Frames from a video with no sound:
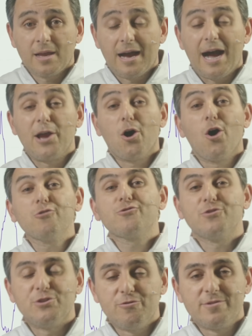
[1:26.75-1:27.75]
I
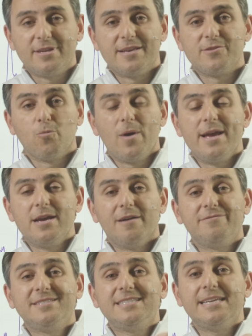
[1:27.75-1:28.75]
also use it as a way
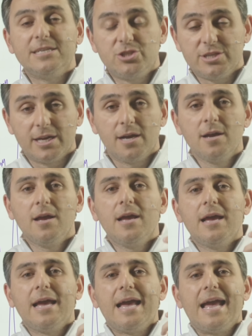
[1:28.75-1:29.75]
of teaching,
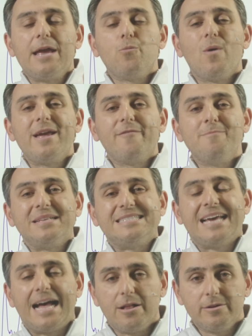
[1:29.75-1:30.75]
a way of
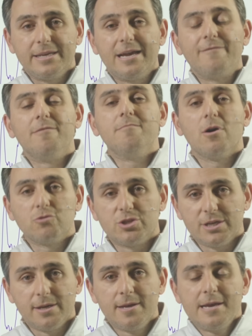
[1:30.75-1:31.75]
mentality, of
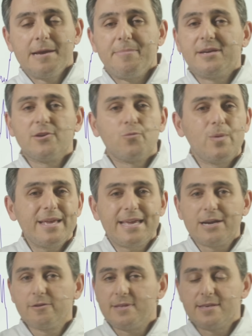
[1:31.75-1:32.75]
emotion, because we
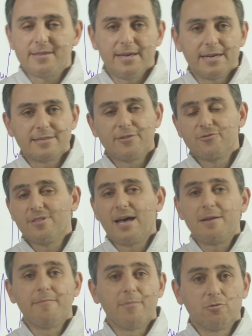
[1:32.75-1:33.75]
hear these things and there's a lot
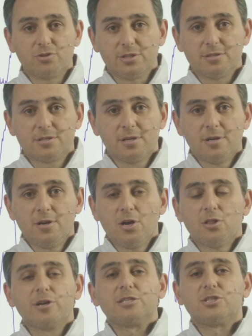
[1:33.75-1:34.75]
of emotions.
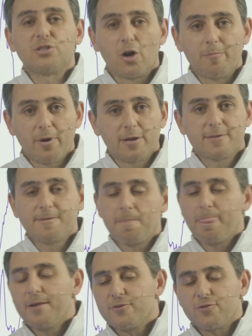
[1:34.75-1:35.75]
Look at Starbucks.
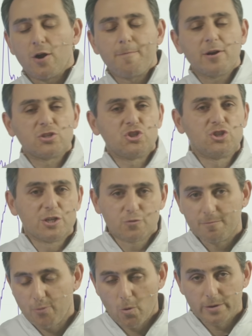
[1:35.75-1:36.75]
Starbucks just
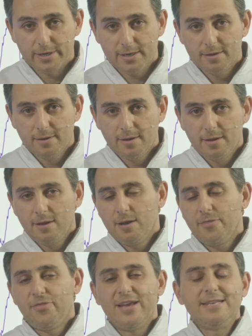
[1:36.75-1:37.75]
reported.
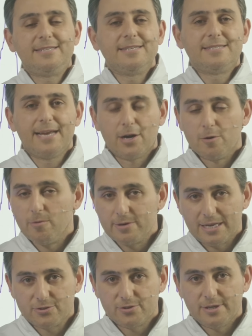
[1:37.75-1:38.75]
They did terrible
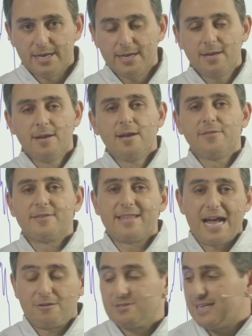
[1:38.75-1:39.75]
yesterday. The
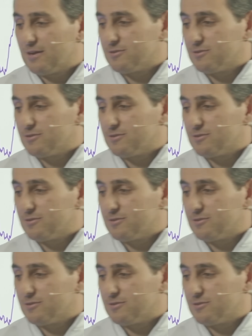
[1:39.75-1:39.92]
stock was down